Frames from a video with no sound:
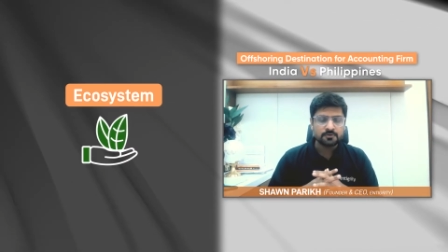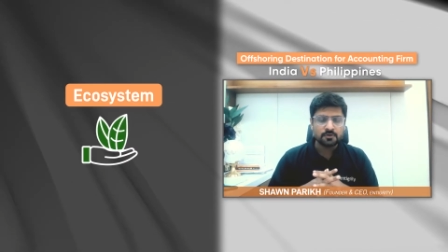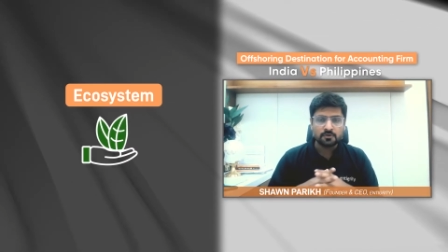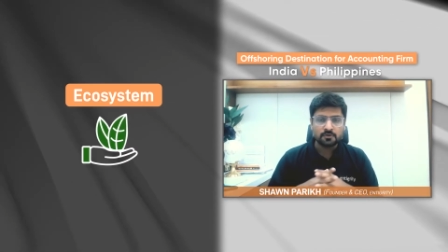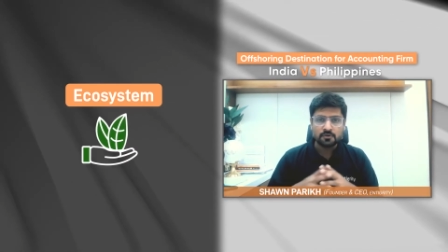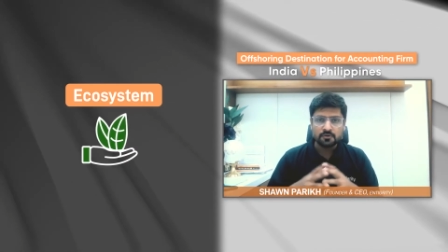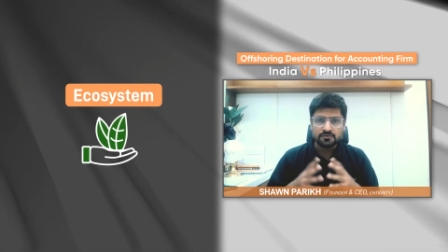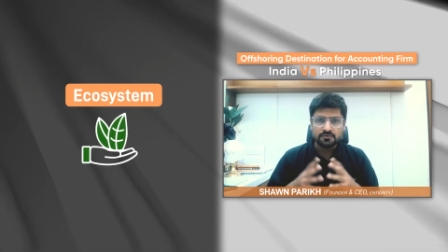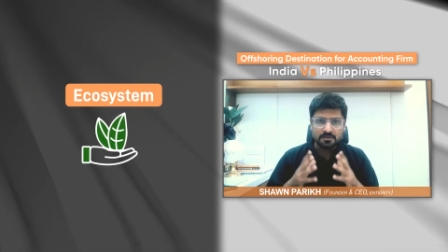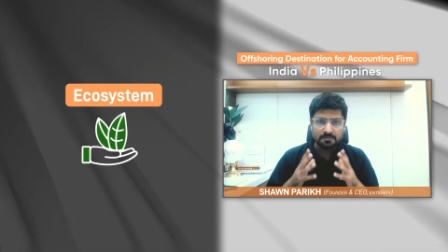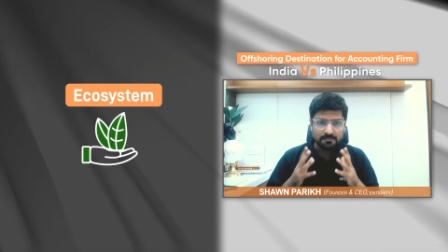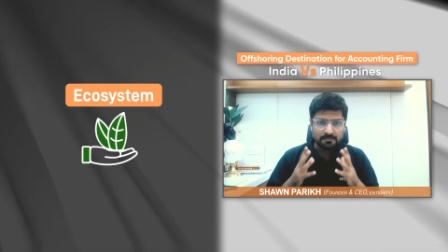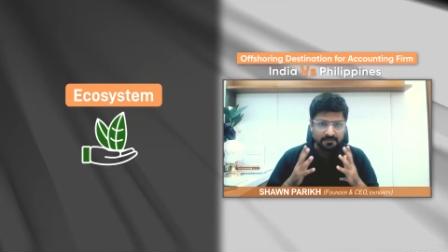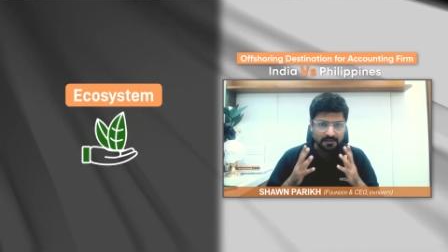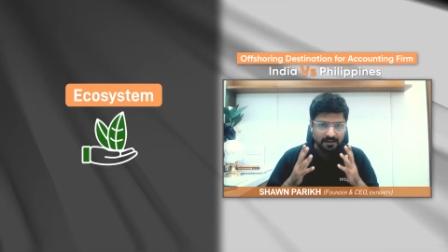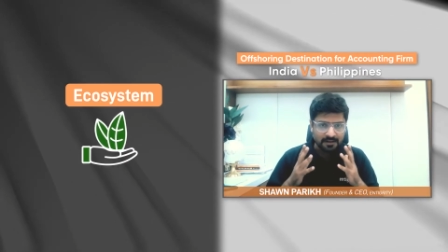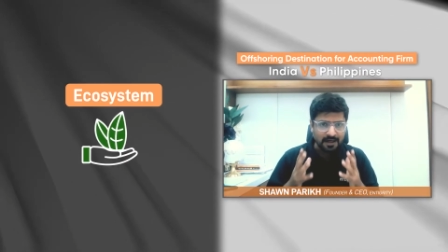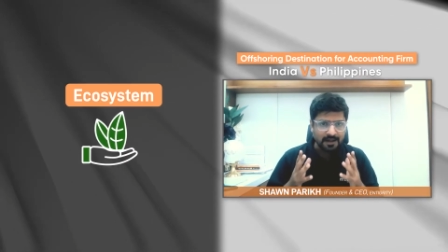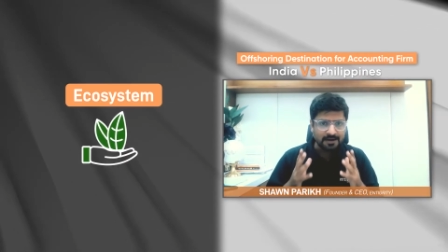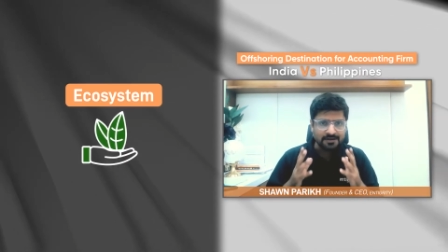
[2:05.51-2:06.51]
you know, some of the
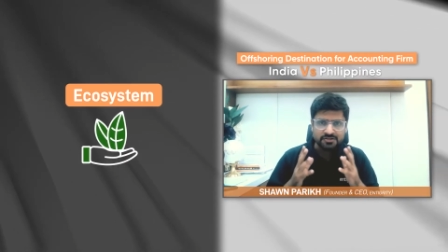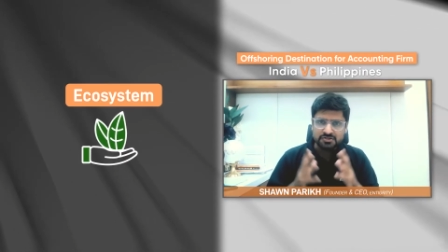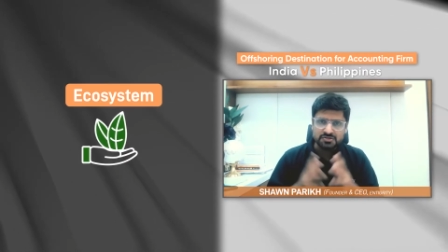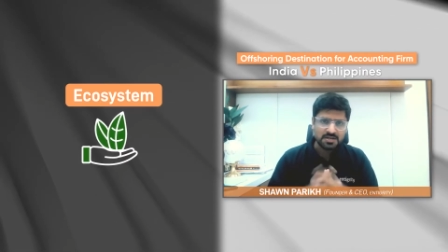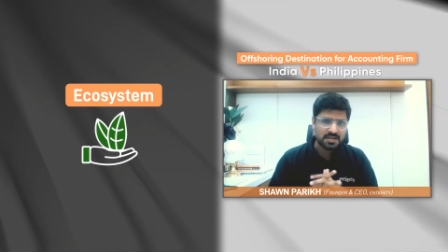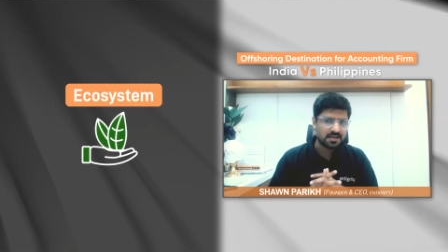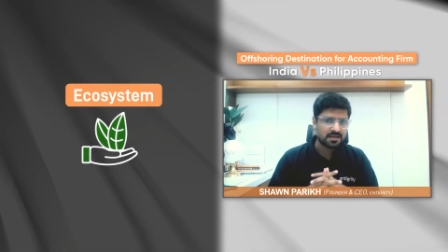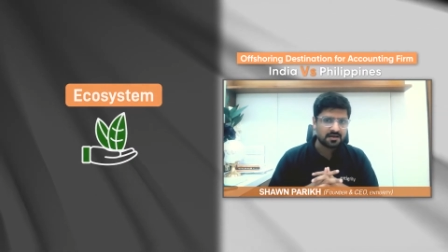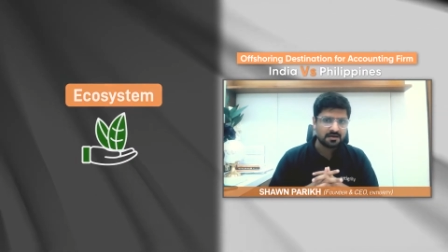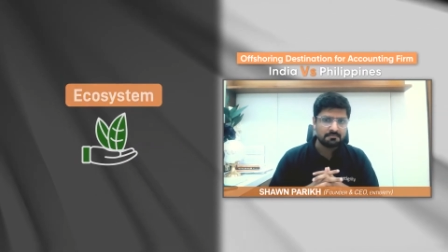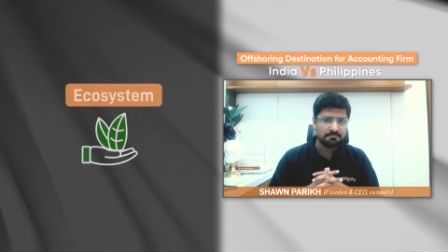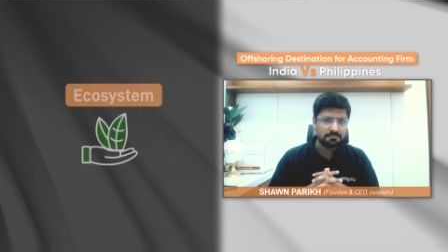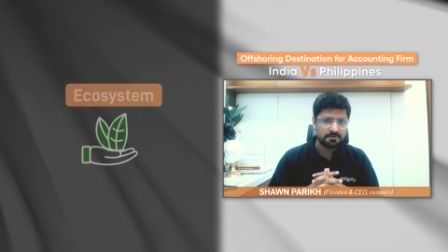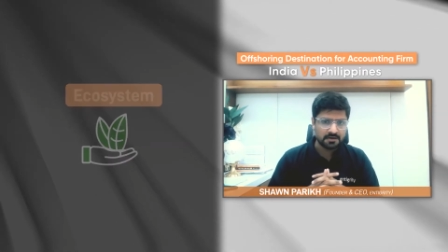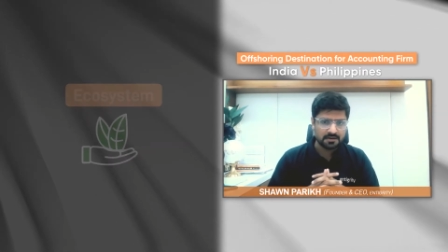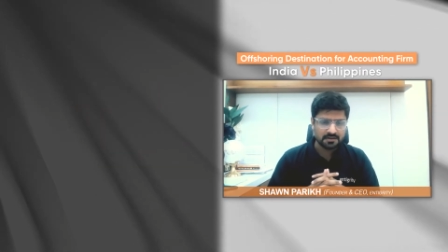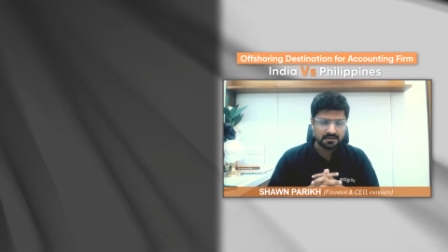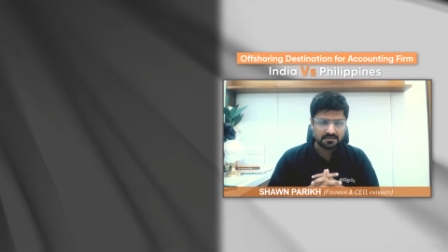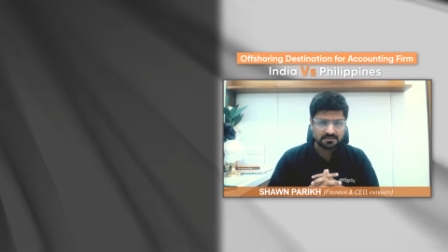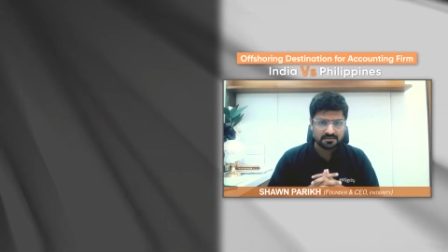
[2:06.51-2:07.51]
large tech
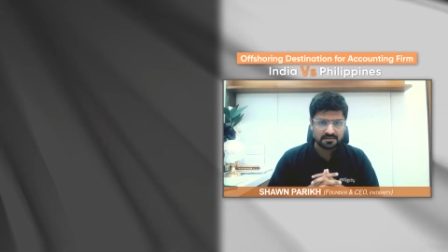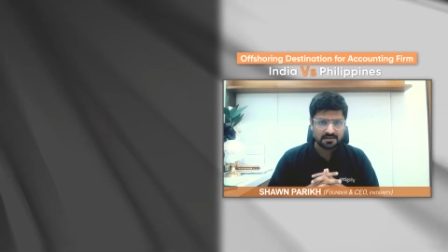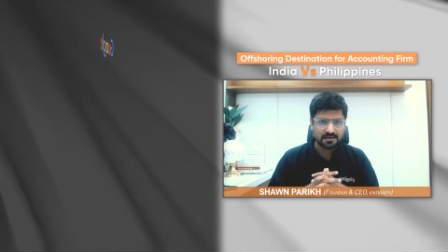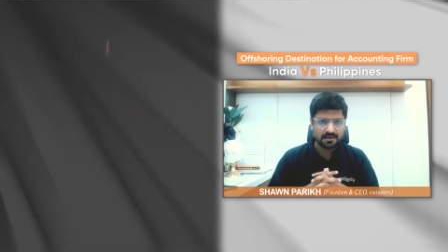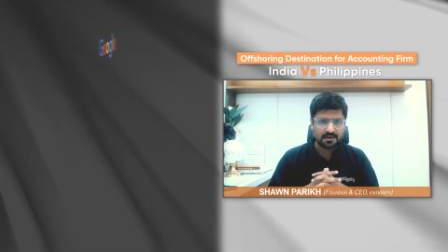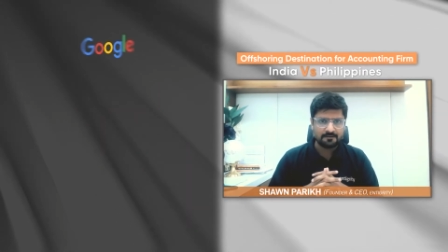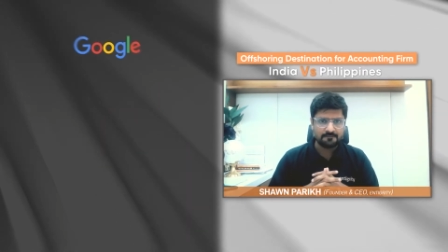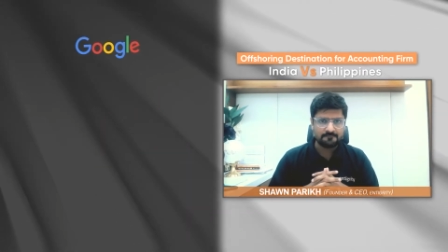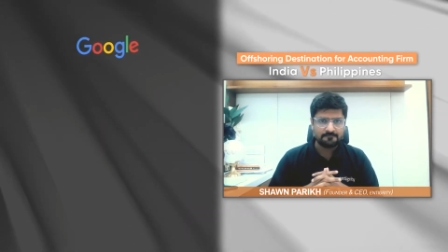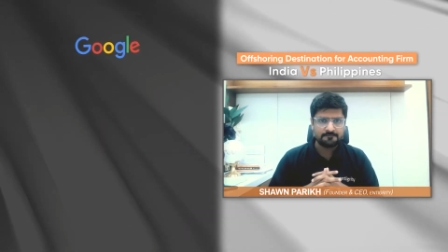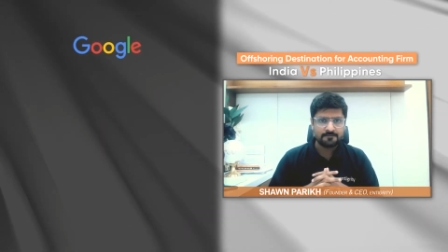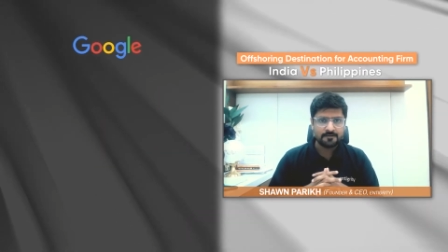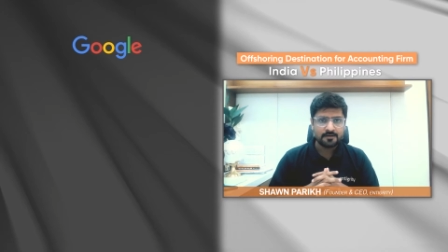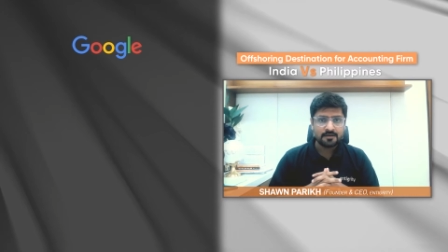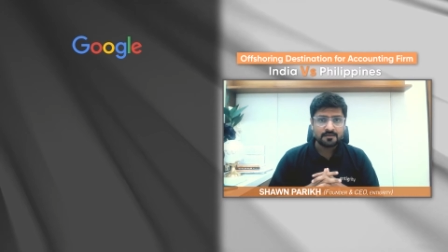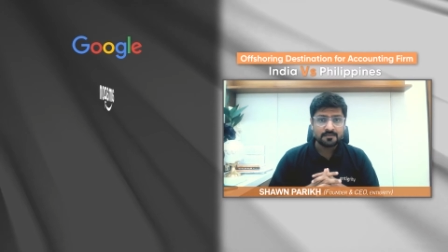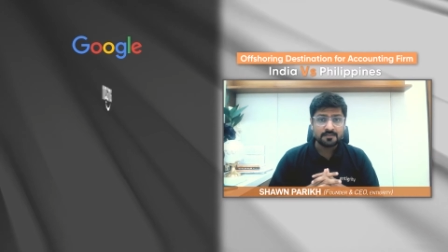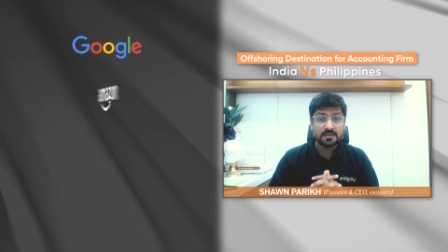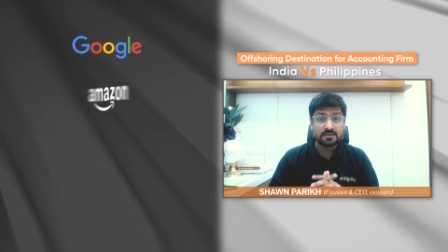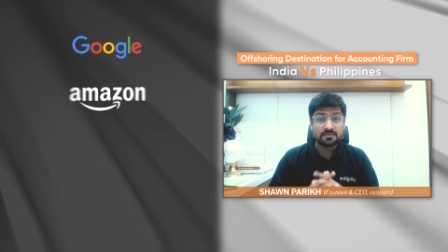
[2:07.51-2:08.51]
companies have
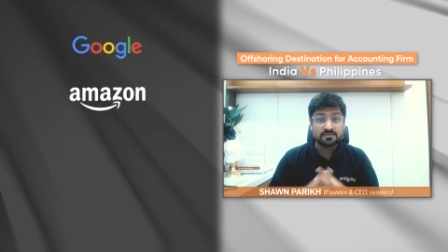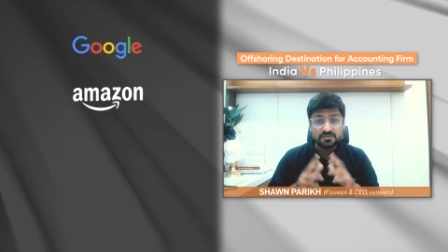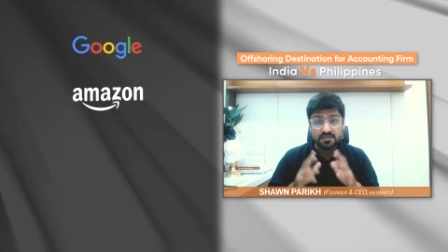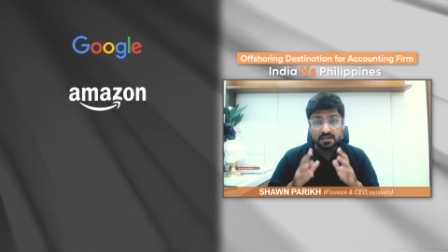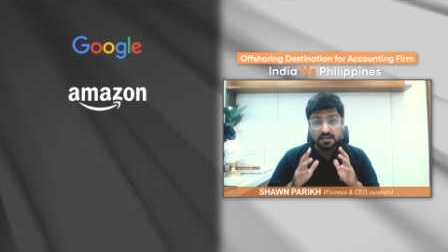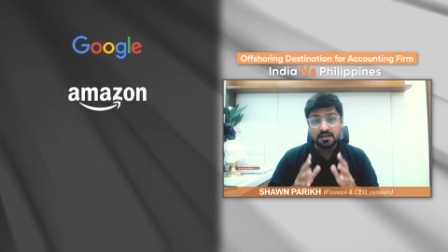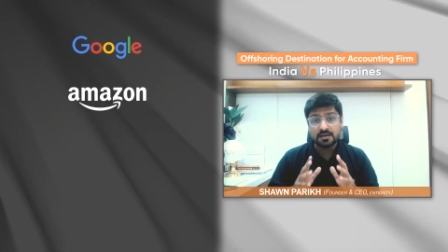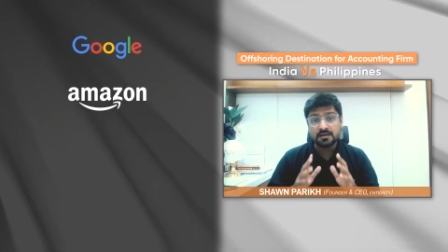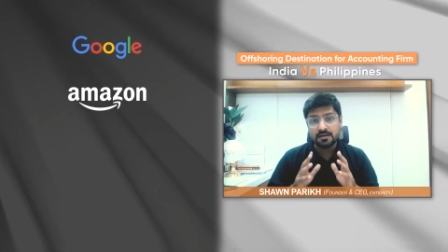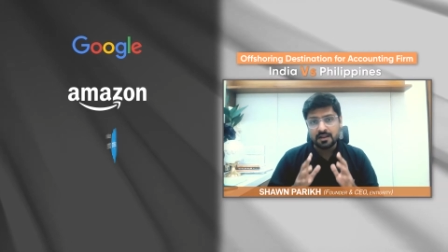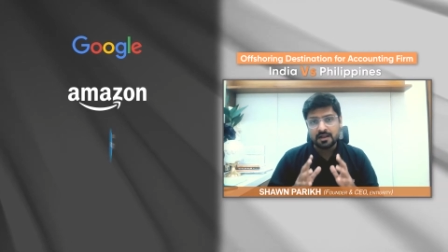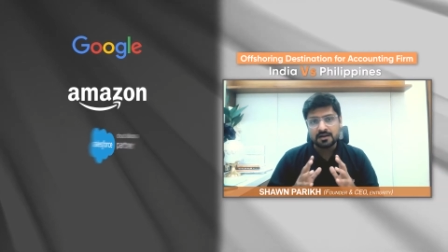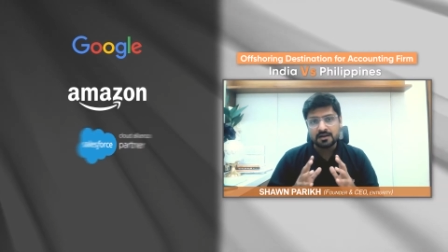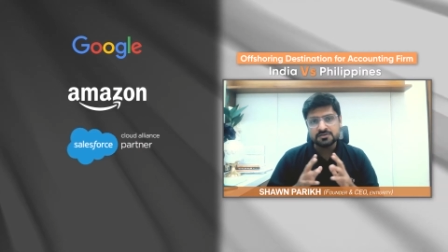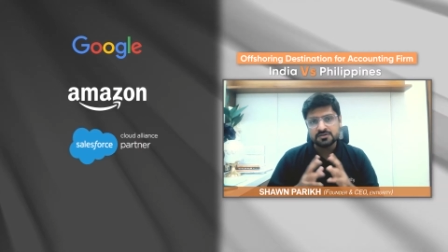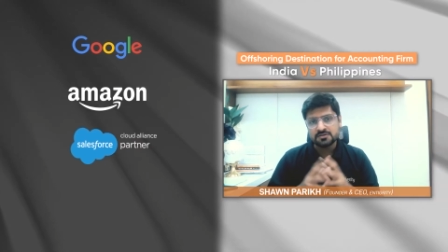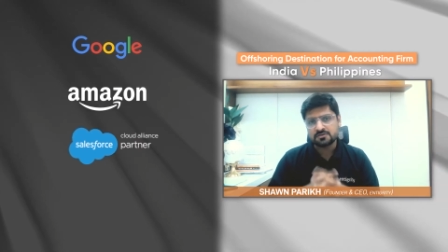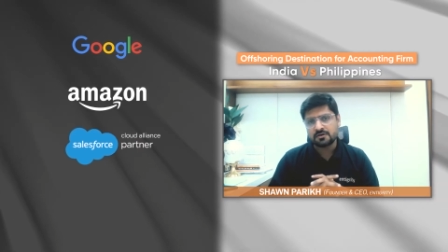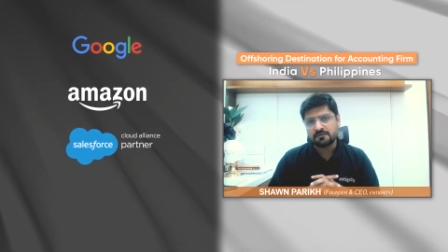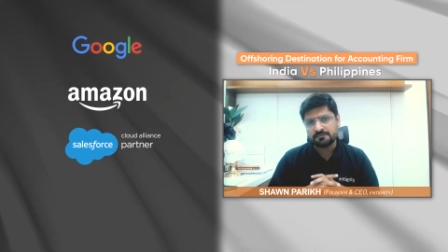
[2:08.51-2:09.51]
their second
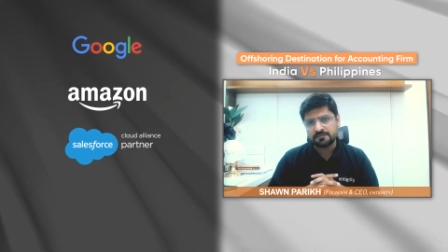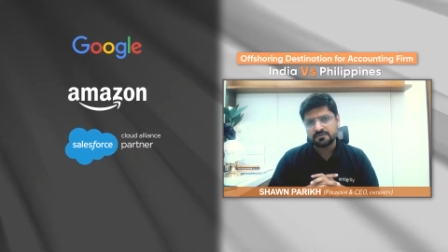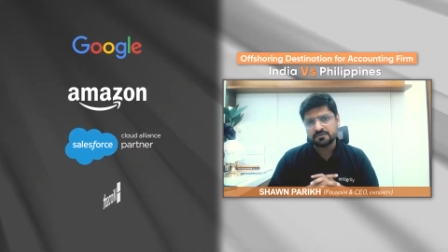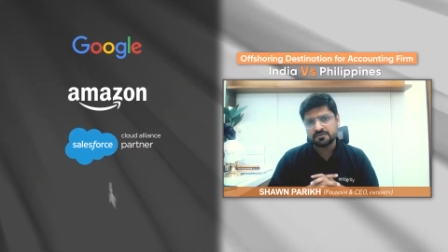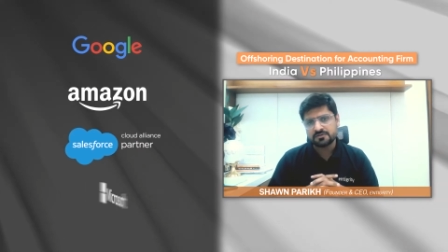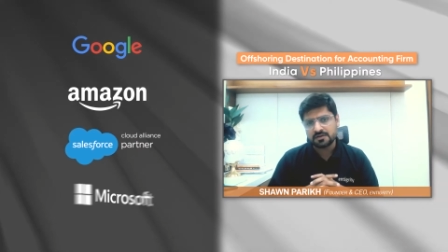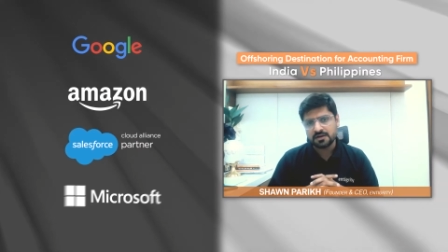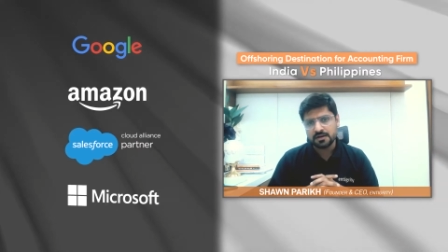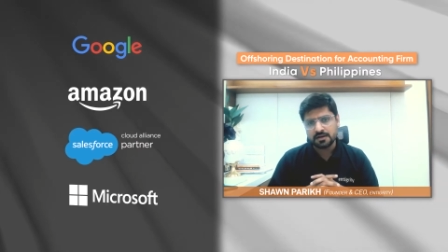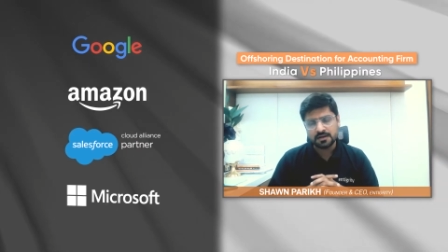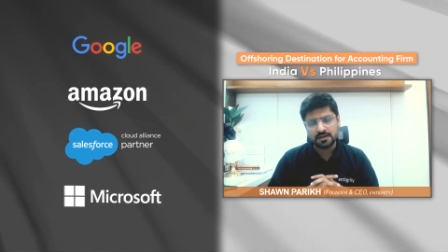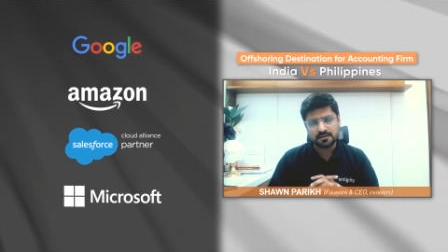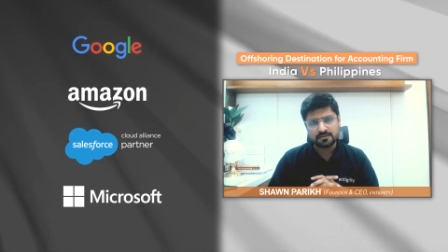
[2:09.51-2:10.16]
largest offices in India.